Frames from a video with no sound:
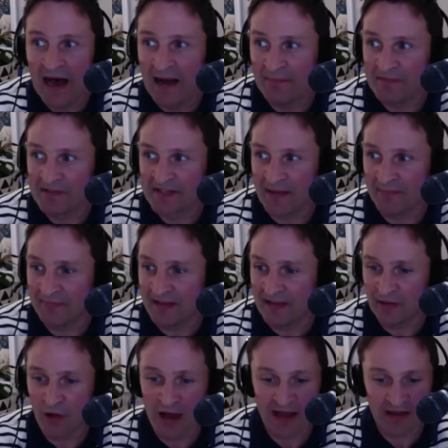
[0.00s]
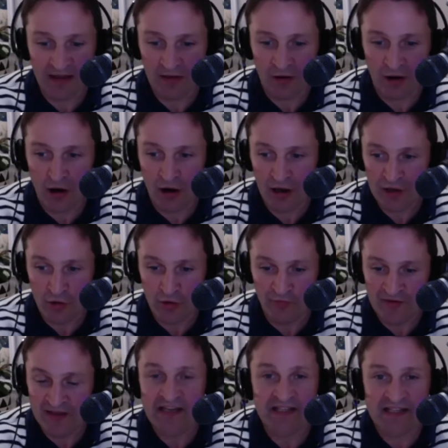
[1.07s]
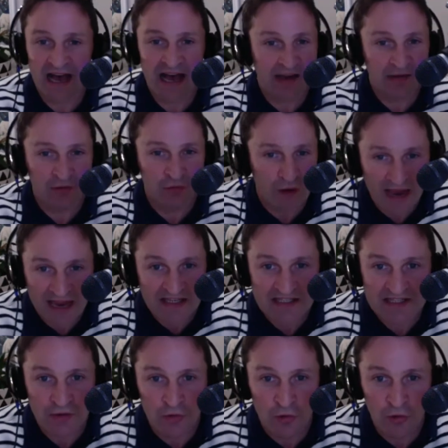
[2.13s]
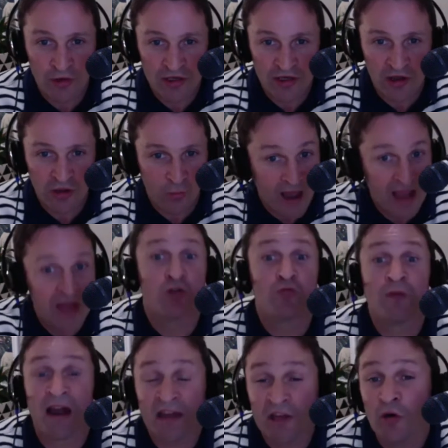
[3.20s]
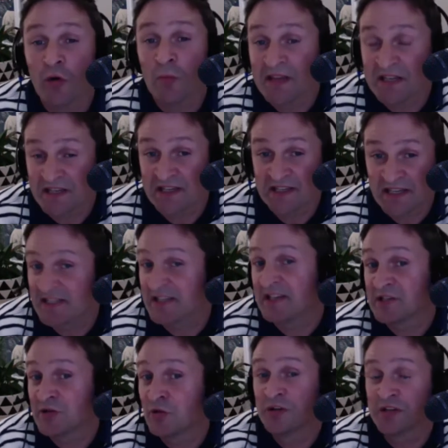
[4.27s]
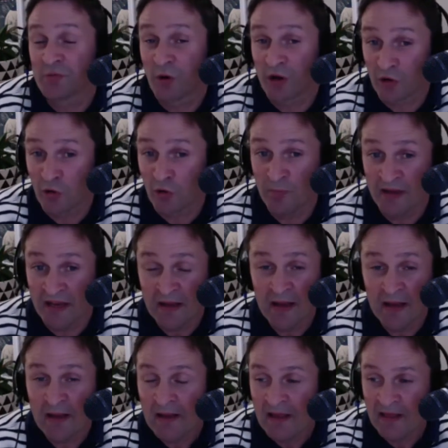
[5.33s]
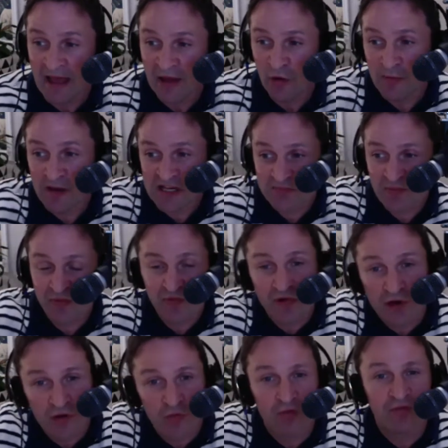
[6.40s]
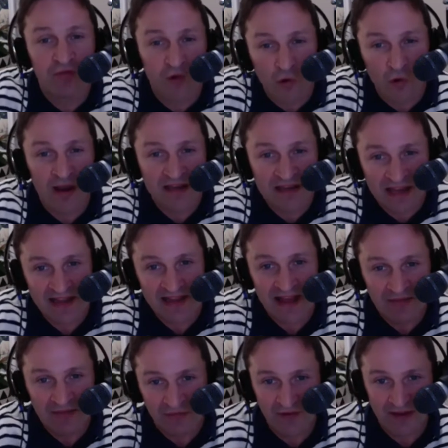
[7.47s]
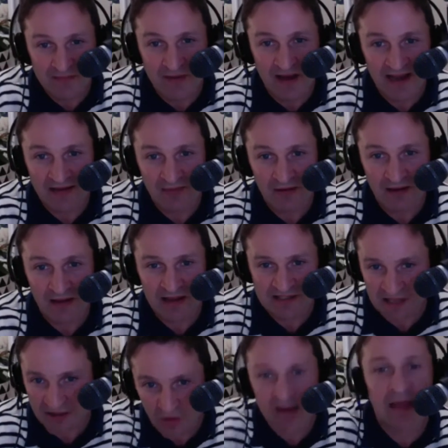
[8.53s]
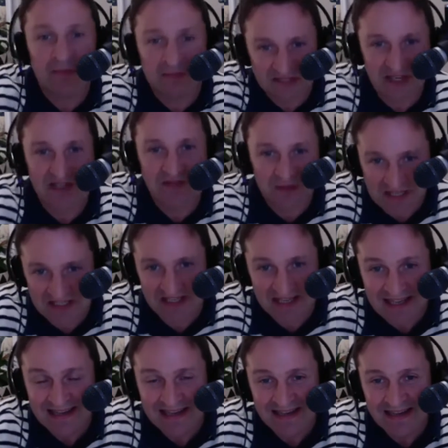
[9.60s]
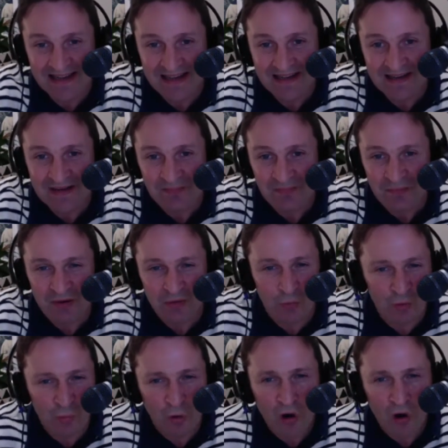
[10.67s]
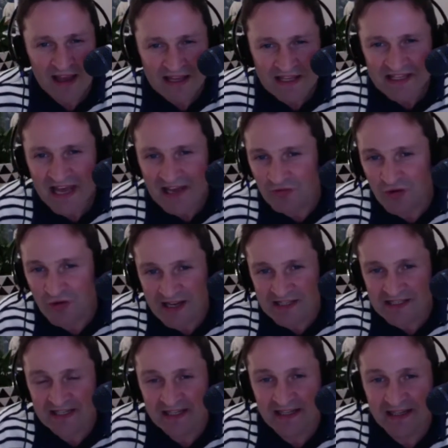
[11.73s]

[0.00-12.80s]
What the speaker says: something like, oh, your figures aren't great, or, the way you're running your business isn't as good as what it could be? They'd almost prefer to avoid getting that feedback, so they'll keep themselves busy. But why is that, Tracy?